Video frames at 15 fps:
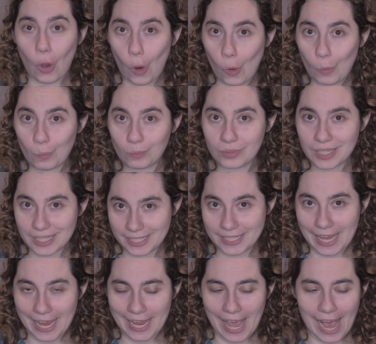a home to
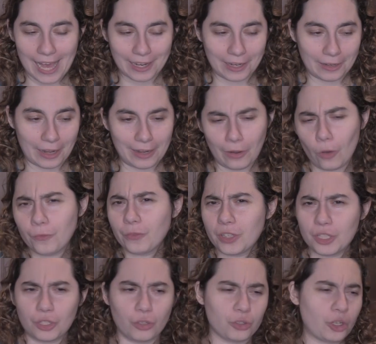stay at, and
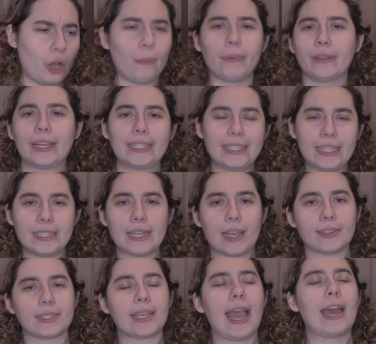hopefully she'll show up in like Teen
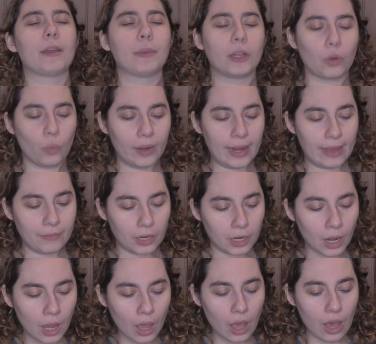Titans Academy or
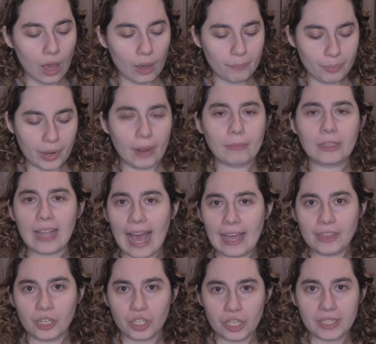whatever. But I'm
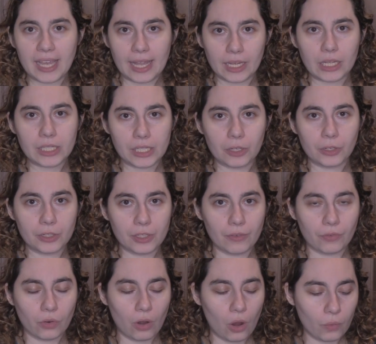glad that she's getting a series
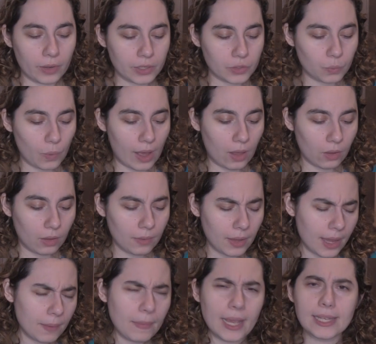of her own as well. And
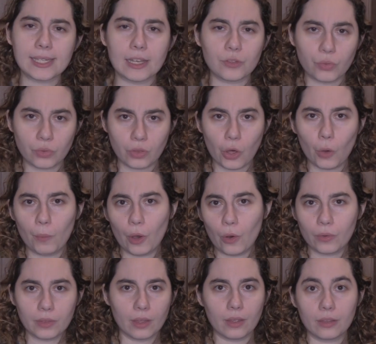it makes sense with
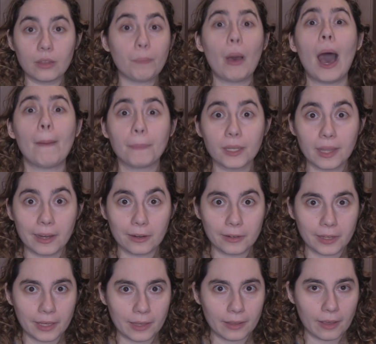Lobo and the
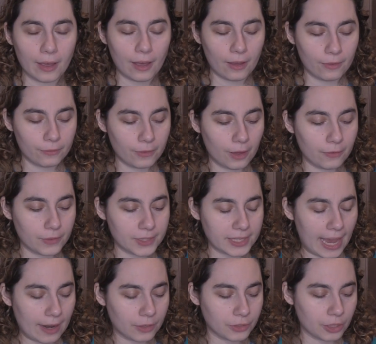popularity of his
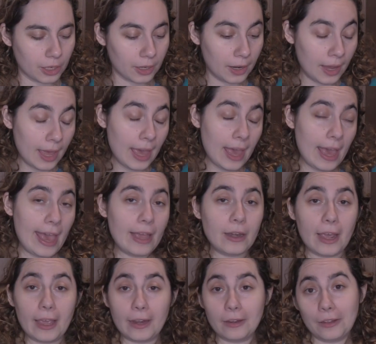character.
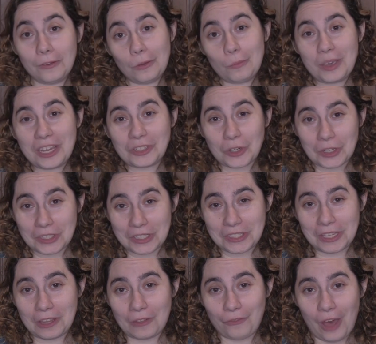And it'll be interesting to
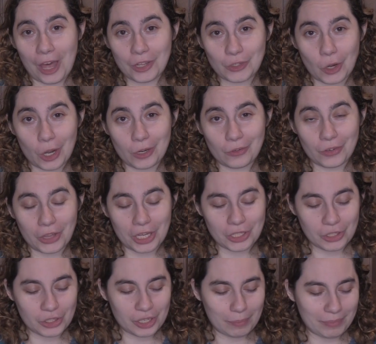see the father-daughter
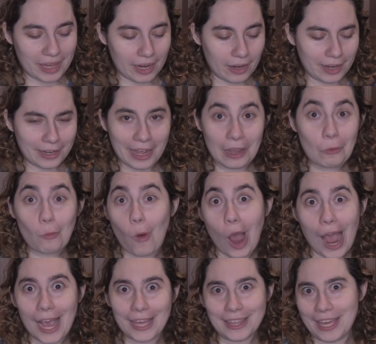relationship there and
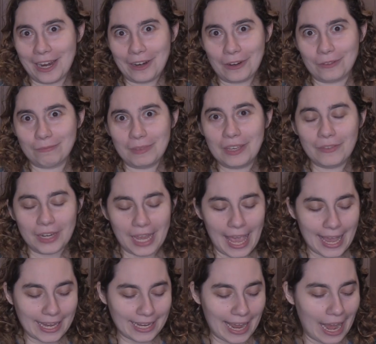why they're even
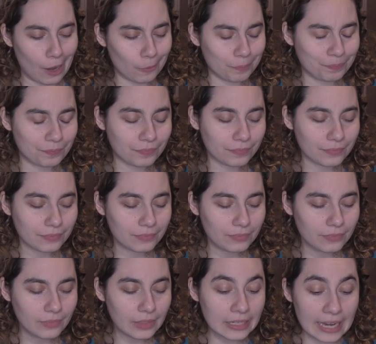hanging out.
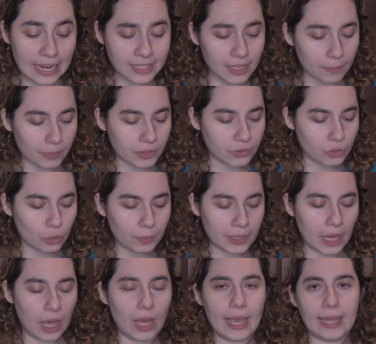Next up is
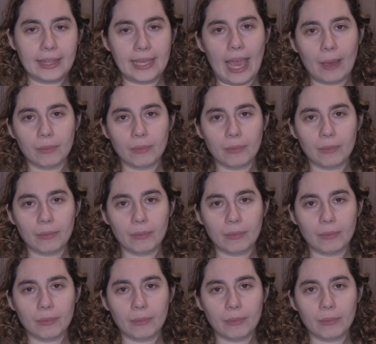Nubia and the